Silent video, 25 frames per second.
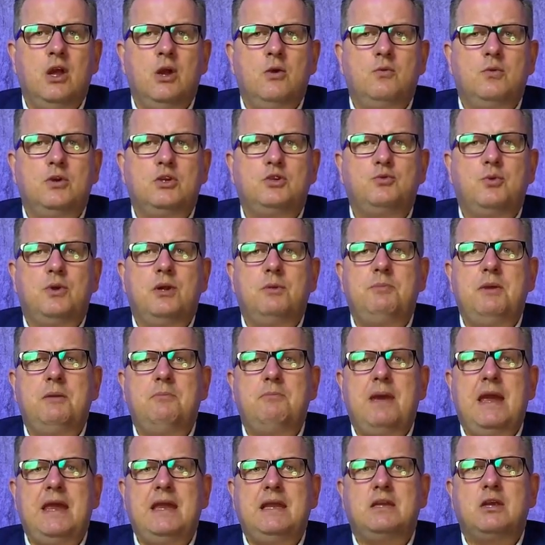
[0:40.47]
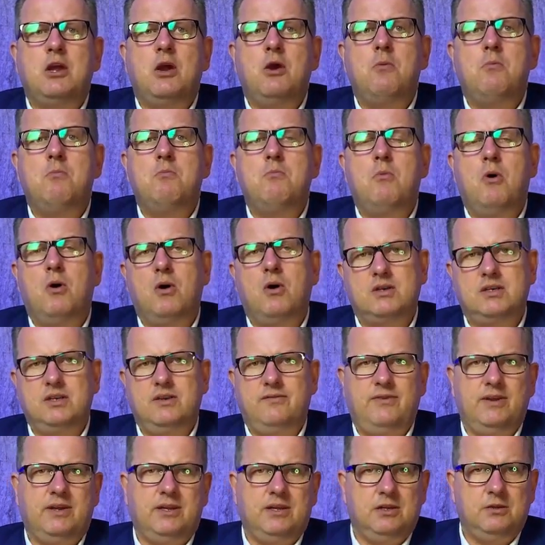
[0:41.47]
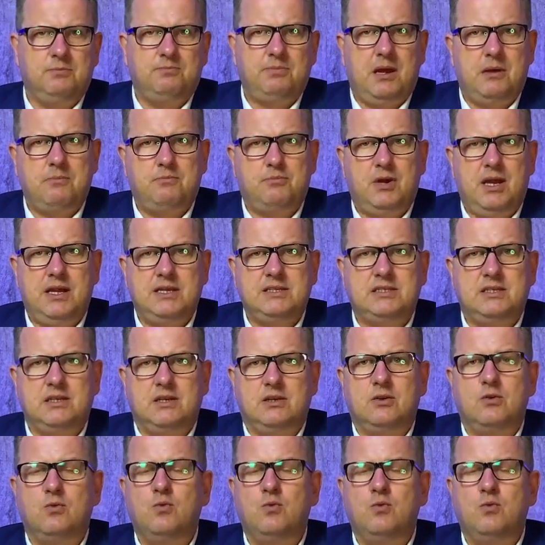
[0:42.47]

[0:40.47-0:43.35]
which will be made more difficult by Brexit,